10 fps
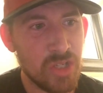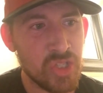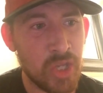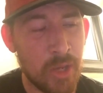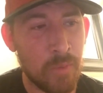
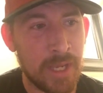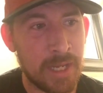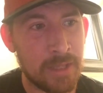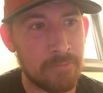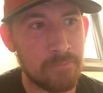So I
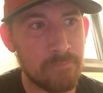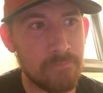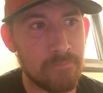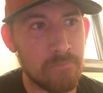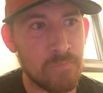waited
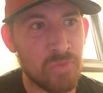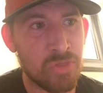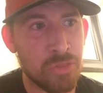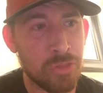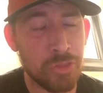
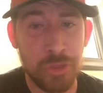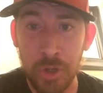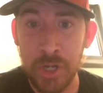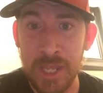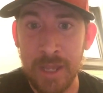
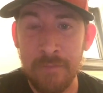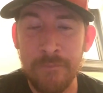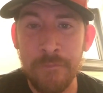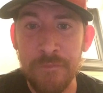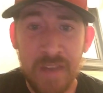
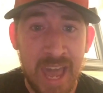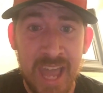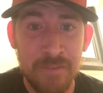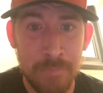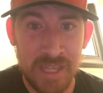
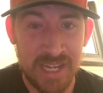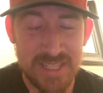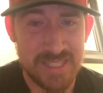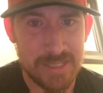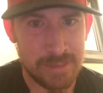35
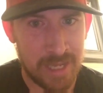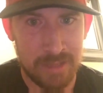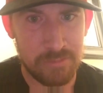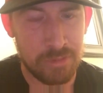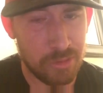minutes,
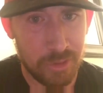not